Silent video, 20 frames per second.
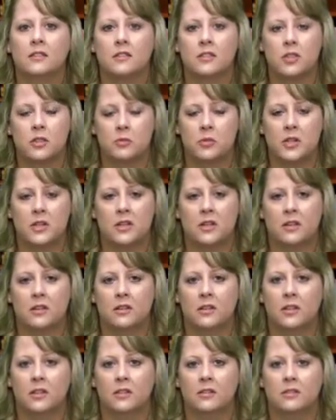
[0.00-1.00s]
depending
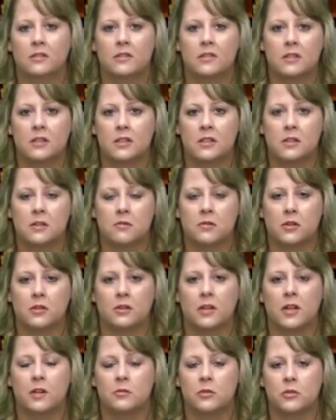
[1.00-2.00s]
on the
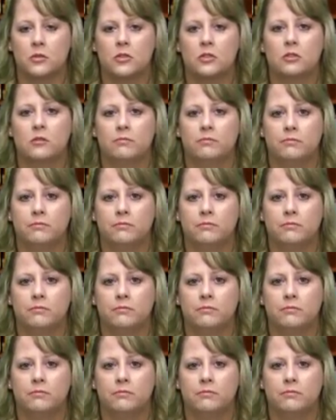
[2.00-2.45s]
different levels.